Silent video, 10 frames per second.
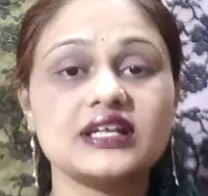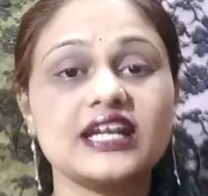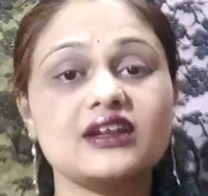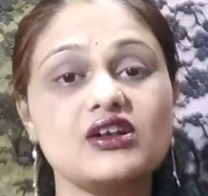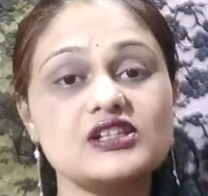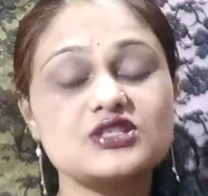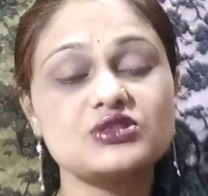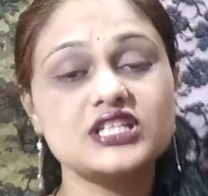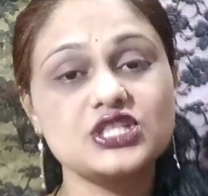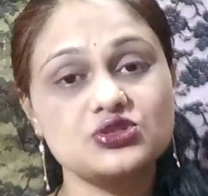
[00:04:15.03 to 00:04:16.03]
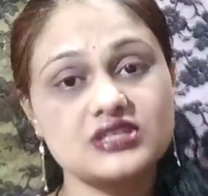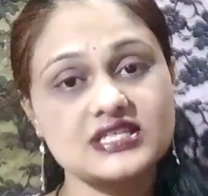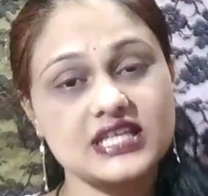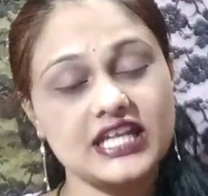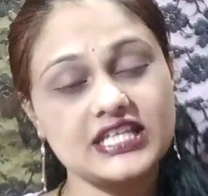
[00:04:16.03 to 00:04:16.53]
can also lead to this
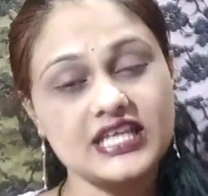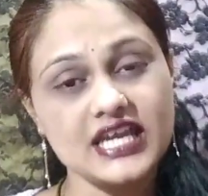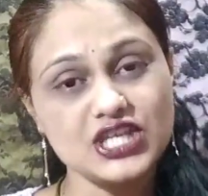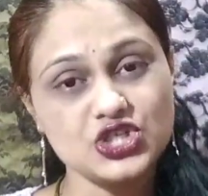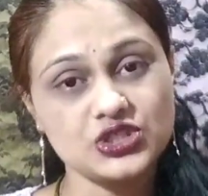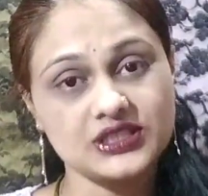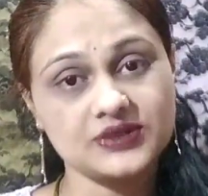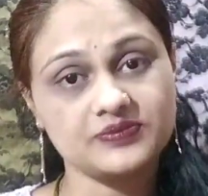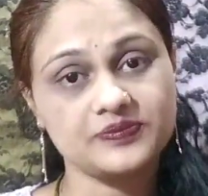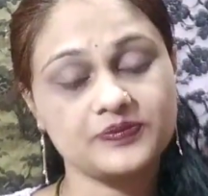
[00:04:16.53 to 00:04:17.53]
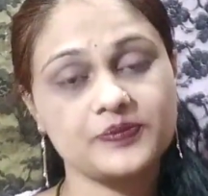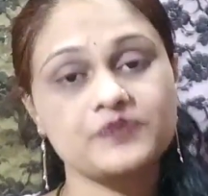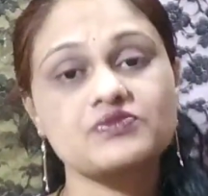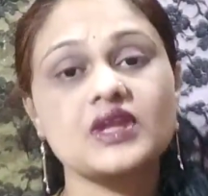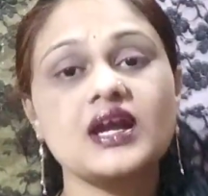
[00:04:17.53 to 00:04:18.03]
ADHD.
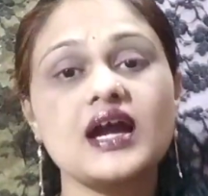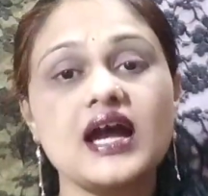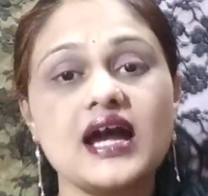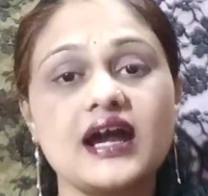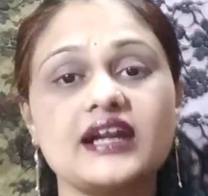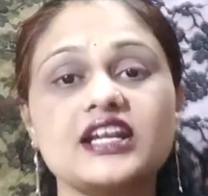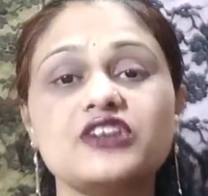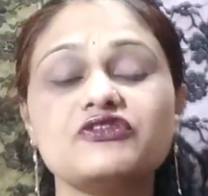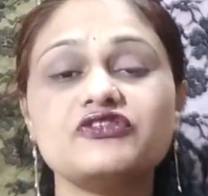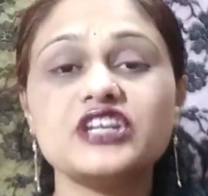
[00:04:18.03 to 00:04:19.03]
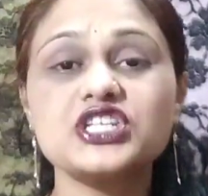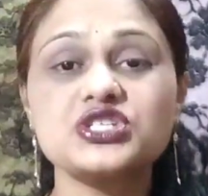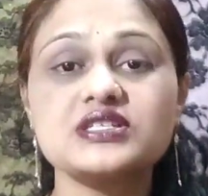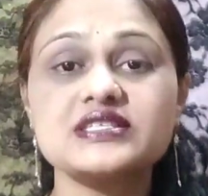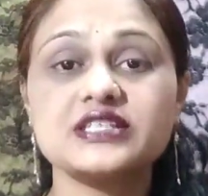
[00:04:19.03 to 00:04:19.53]
And
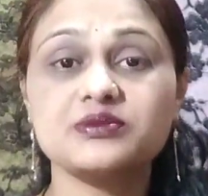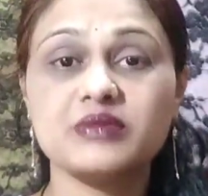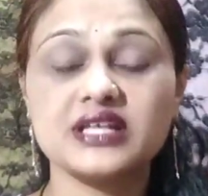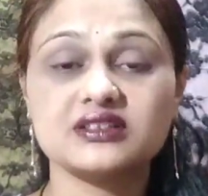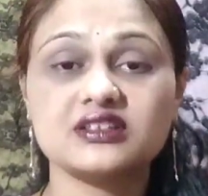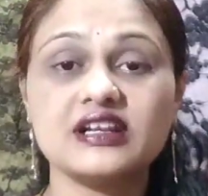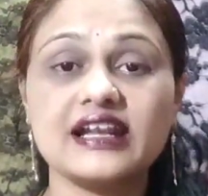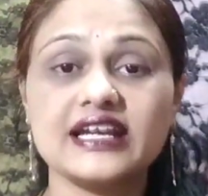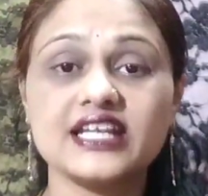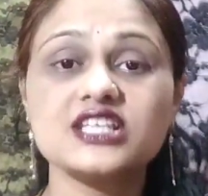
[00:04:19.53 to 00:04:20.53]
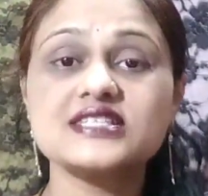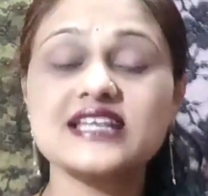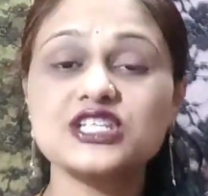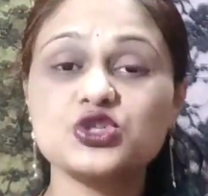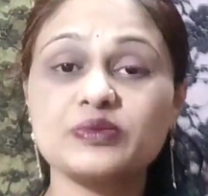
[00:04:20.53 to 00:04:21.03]
infections in mother like
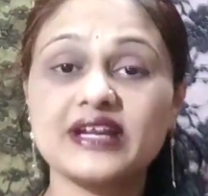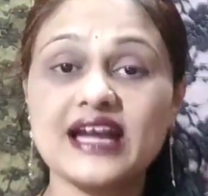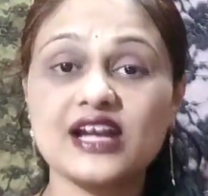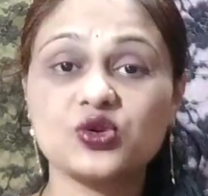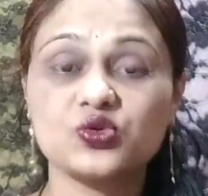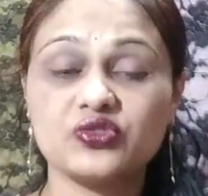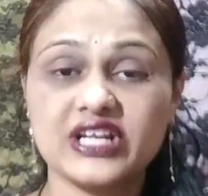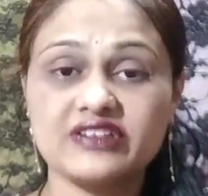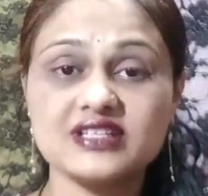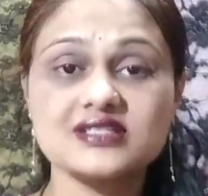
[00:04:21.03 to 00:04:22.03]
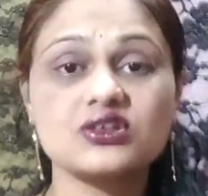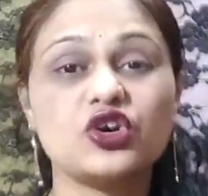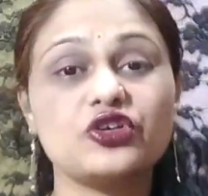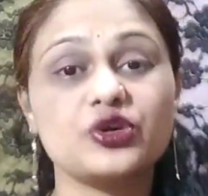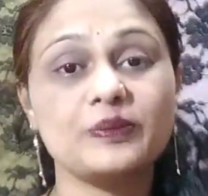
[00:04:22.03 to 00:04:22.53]
cytomegalovirus
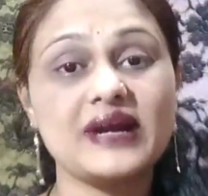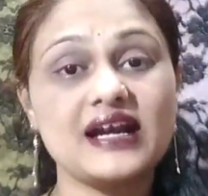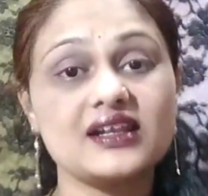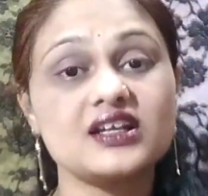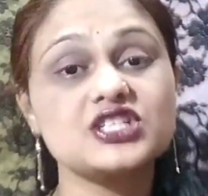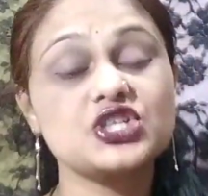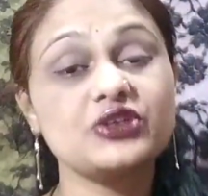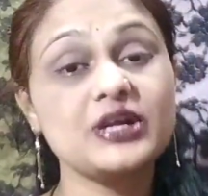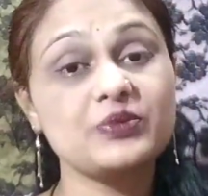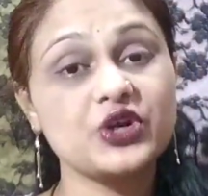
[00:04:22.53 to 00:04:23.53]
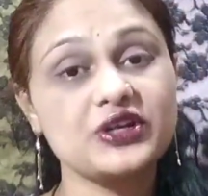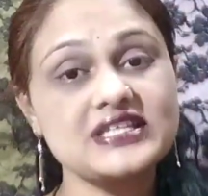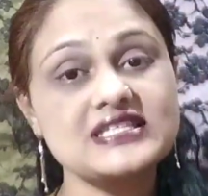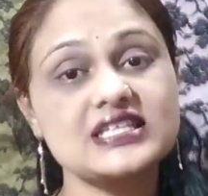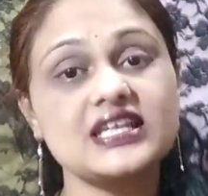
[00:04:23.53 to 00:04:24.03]
or rubella during
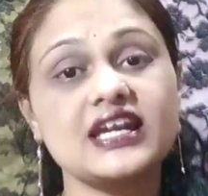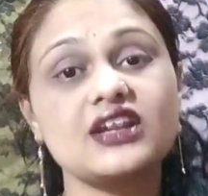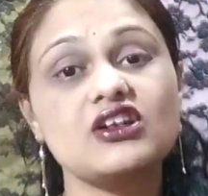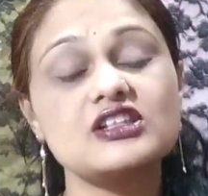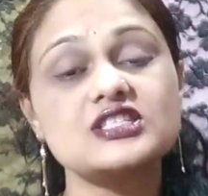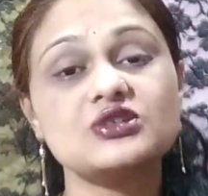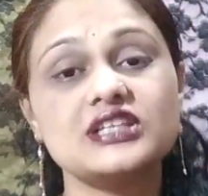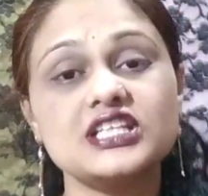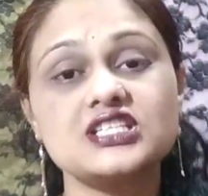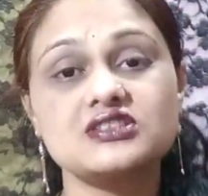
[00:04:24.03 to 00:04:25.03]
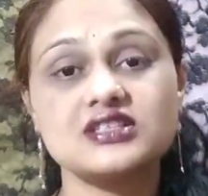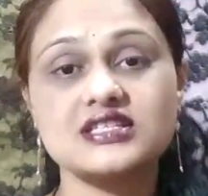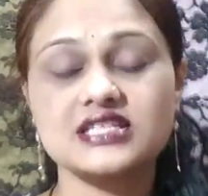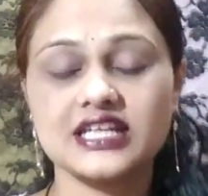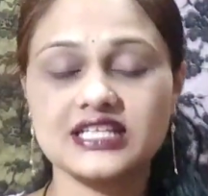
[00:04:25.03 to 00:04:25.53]
pregnancy can also lead to this
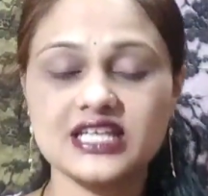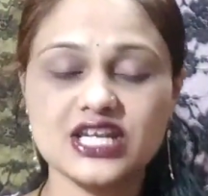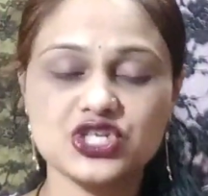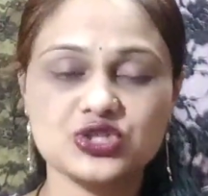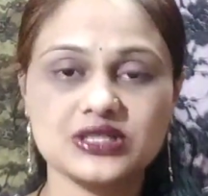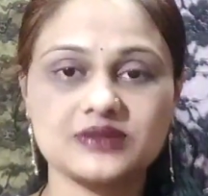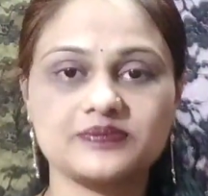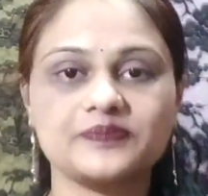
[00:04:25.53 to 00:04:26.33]
ADHD.